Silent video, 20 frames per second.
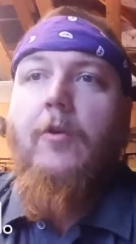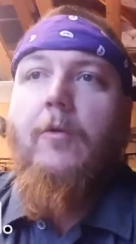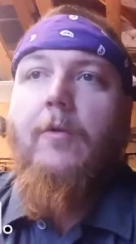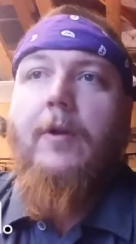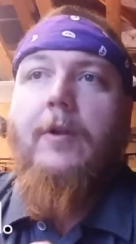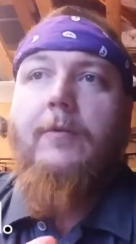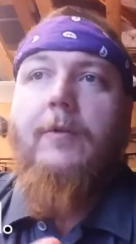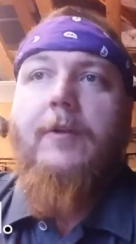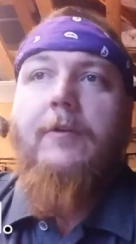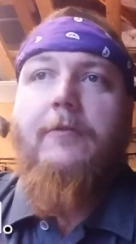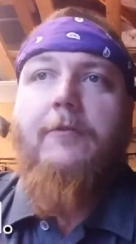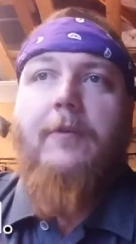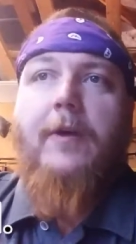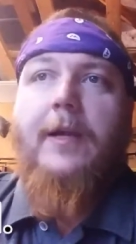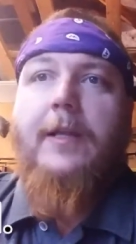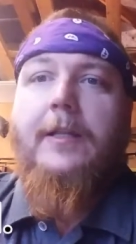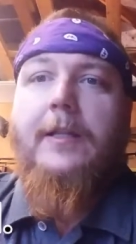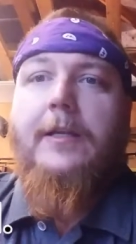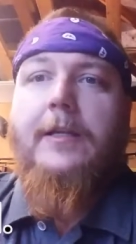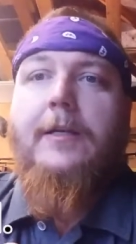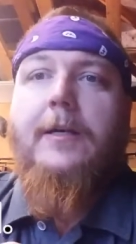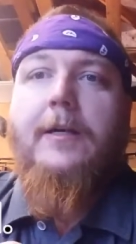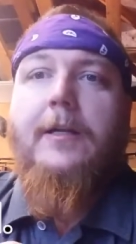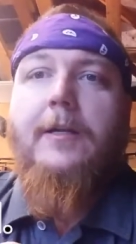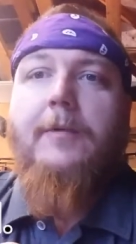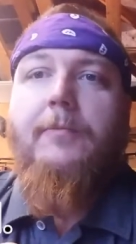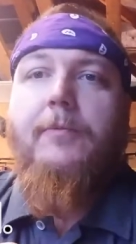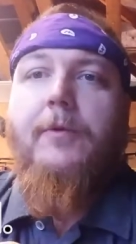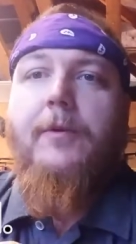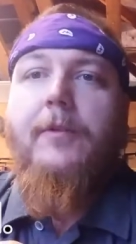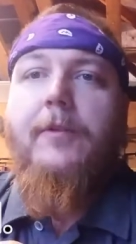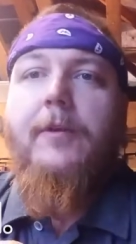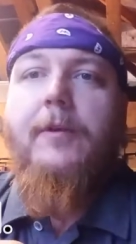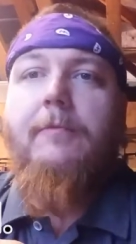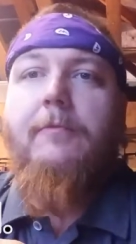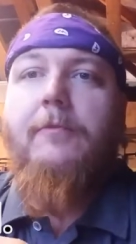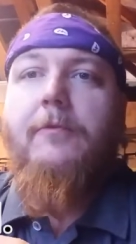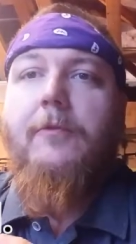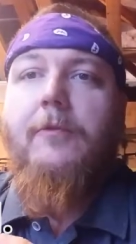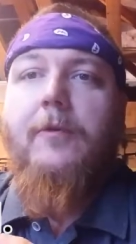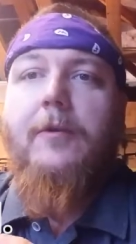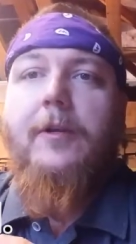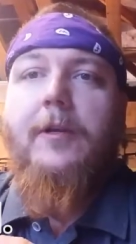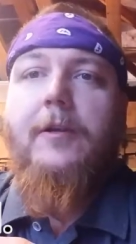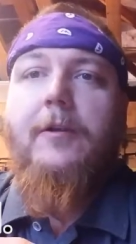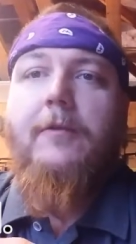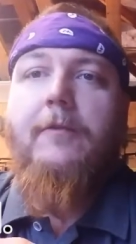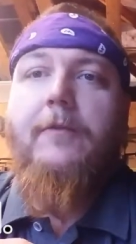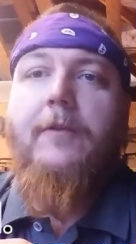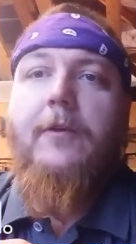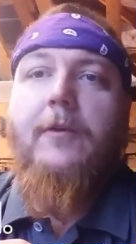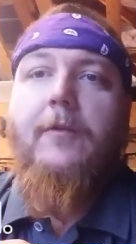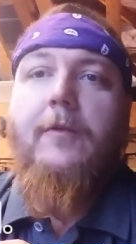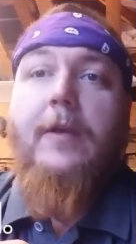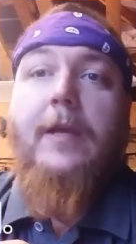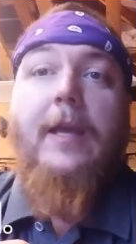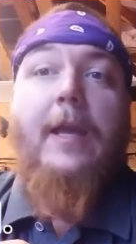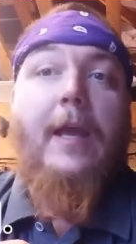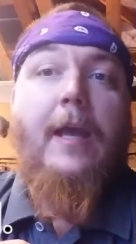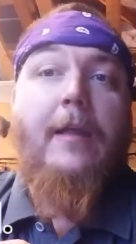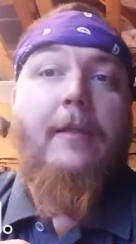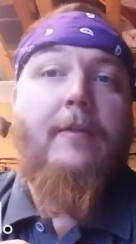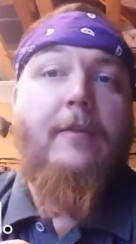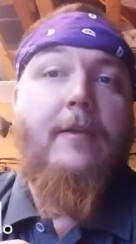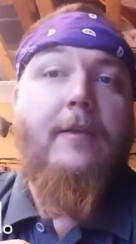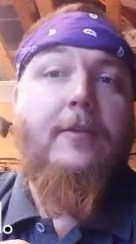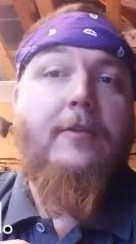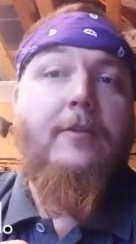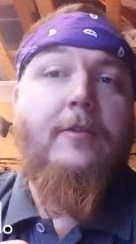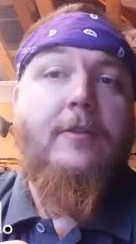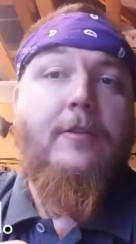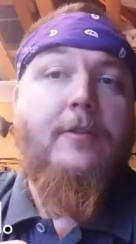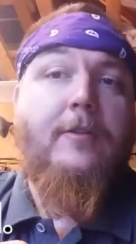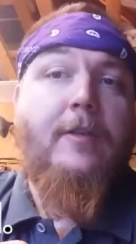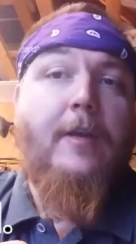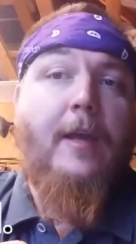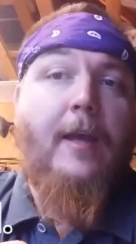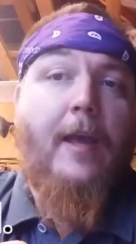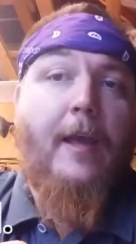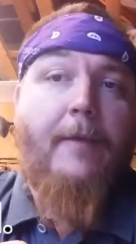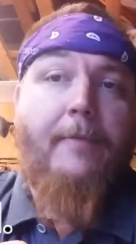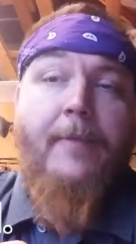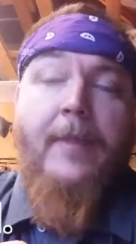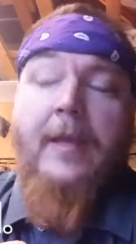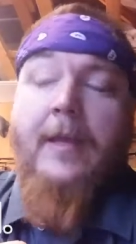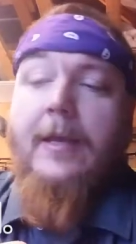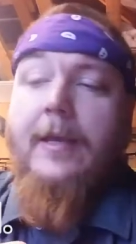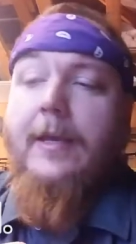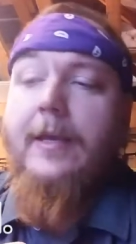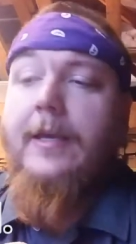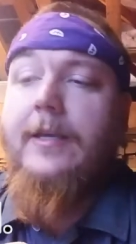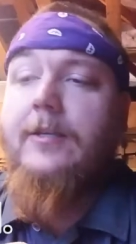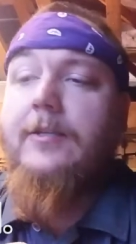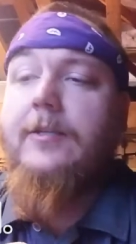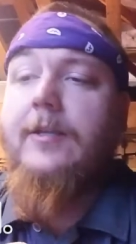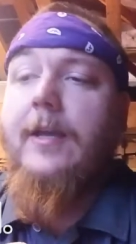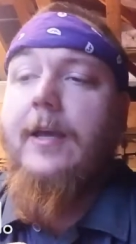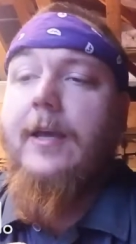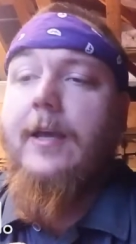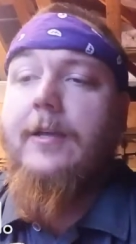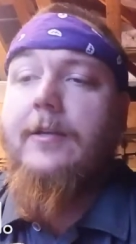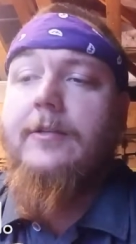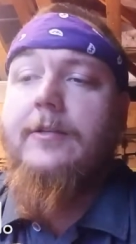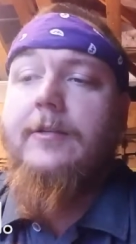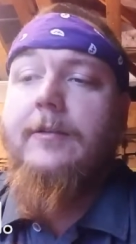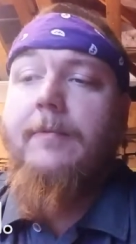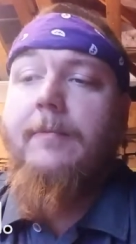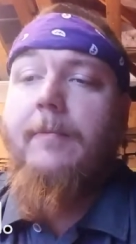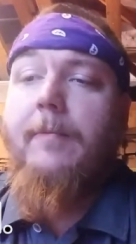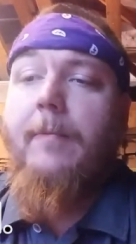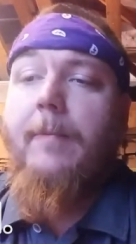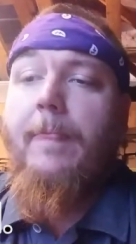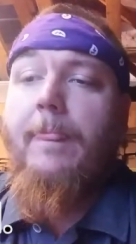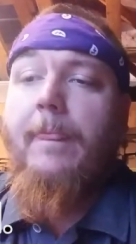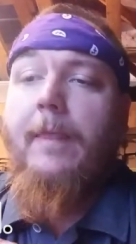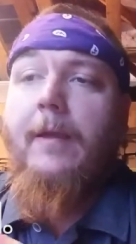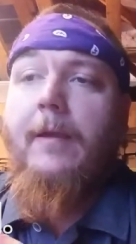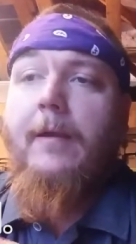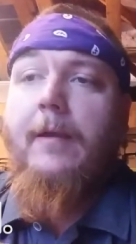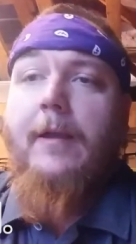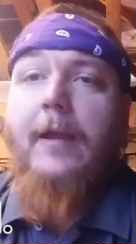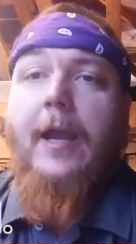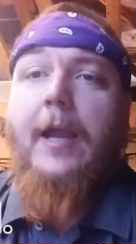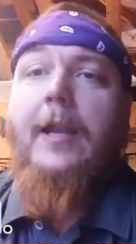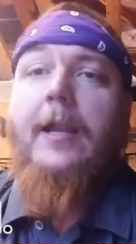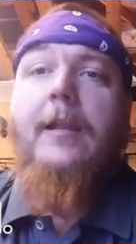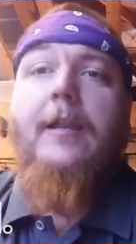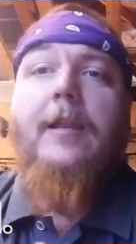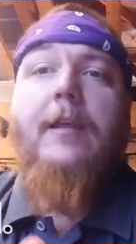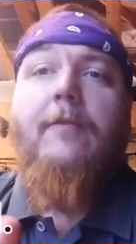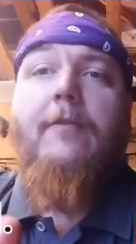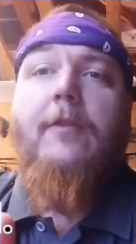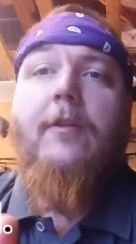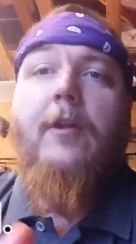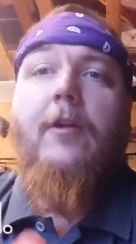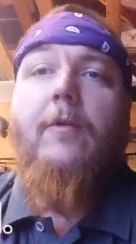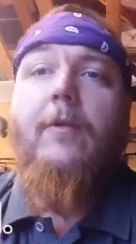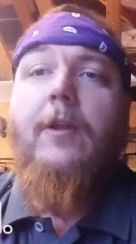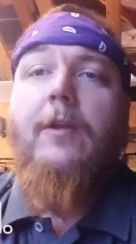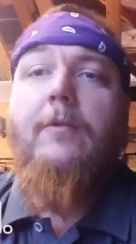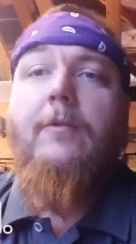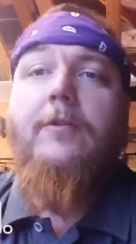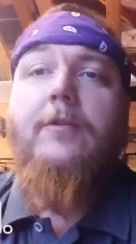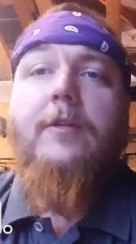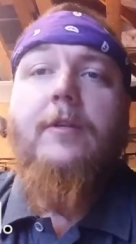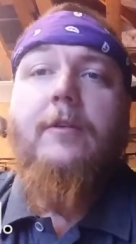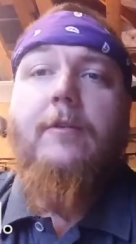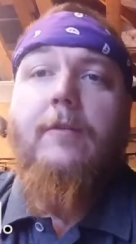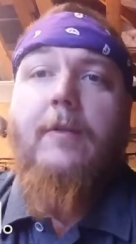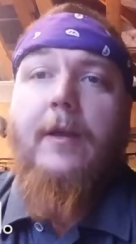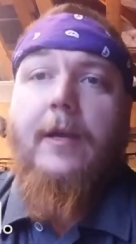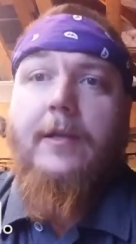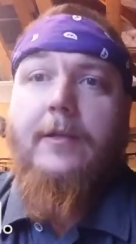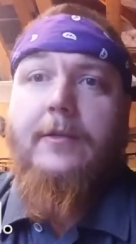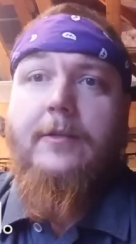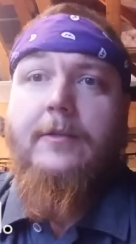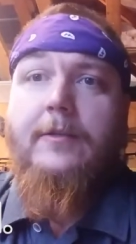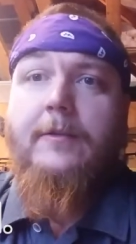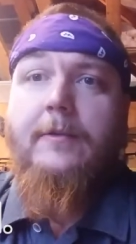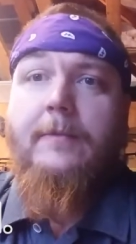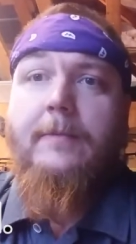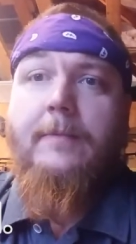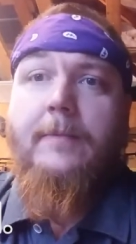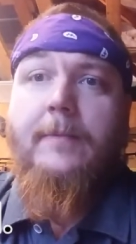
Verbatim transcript: When we finally caught up with him for an interview, he had this to say. He says he didn't even know he was in a race.